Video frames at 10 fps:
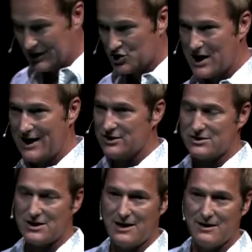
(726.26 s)
change
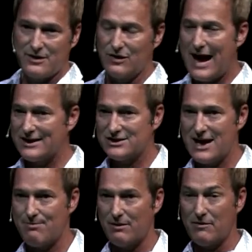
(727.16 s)
the
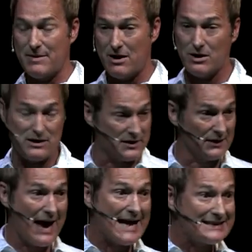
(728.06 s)
landscape of America, the
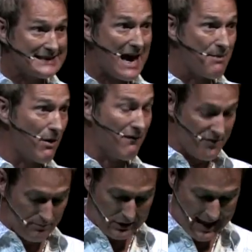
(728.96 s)
landscape of the
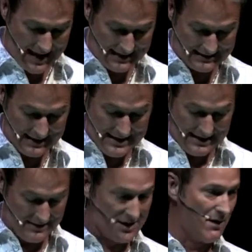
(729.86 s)
planet in
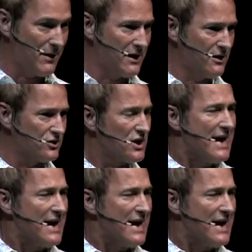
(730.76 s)
the coming years.